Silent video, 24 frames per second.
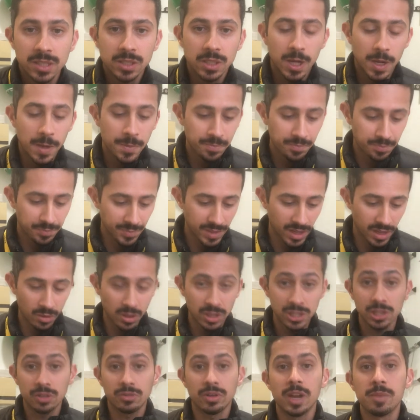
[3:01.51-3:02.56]
So
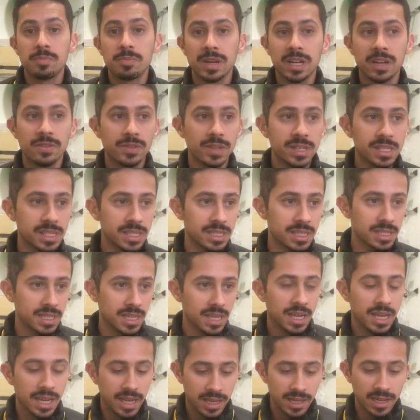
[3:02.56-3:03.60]
lots of great
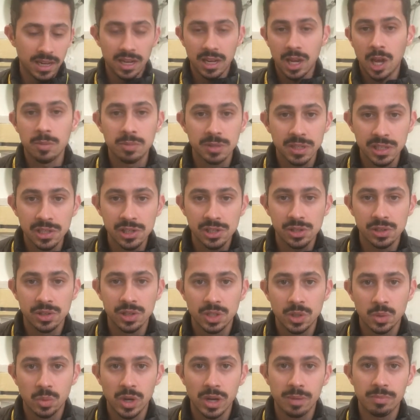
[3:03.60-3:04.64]
benefits. It helps
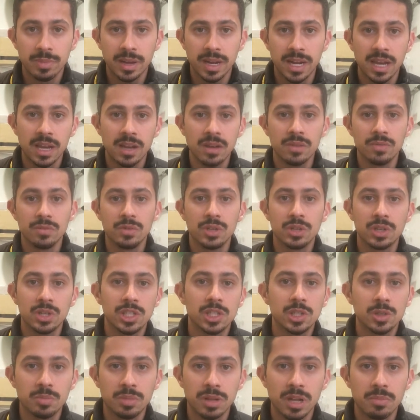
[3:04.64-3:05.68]
insulin to work better,
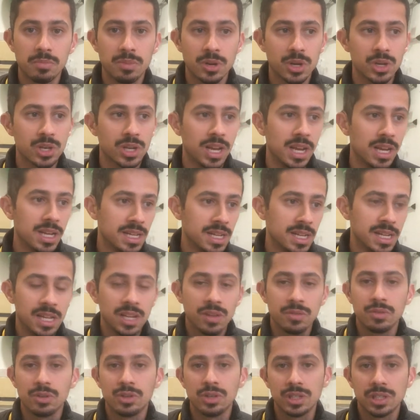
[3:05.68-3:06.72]
reduce your blood pressure,
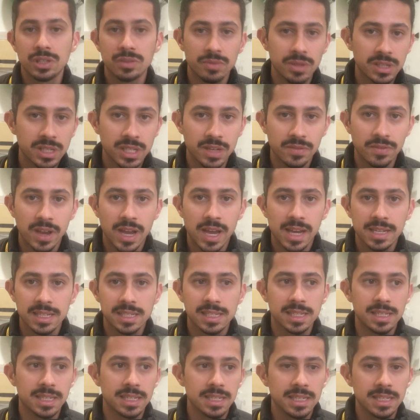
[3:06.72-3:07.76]
reduce the risk of heart
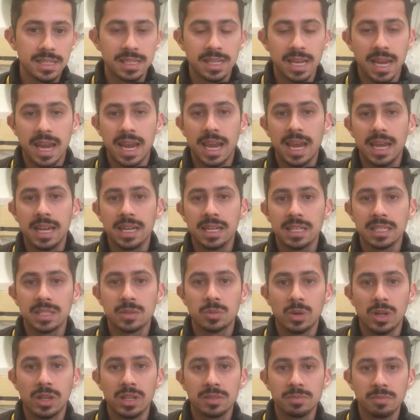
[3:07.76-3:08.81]
disease, and as
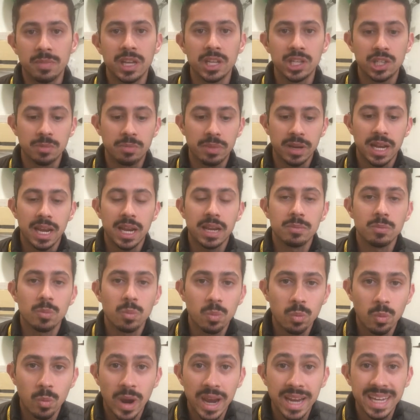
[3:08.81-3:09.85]
well as manage a better
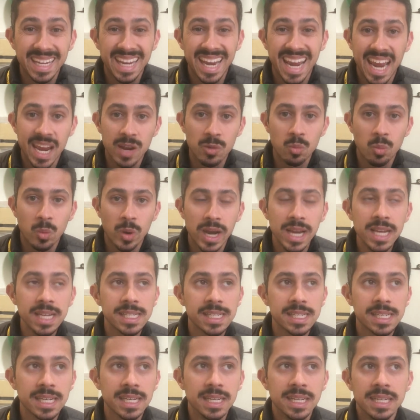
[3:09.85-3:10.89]
weight and
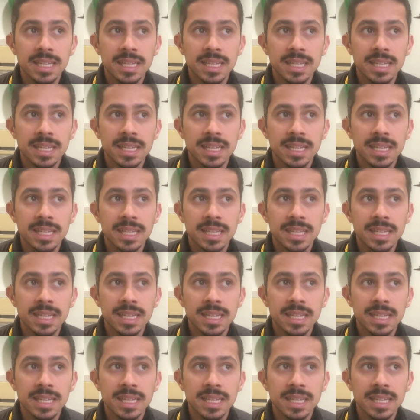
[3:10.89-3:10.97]
waist.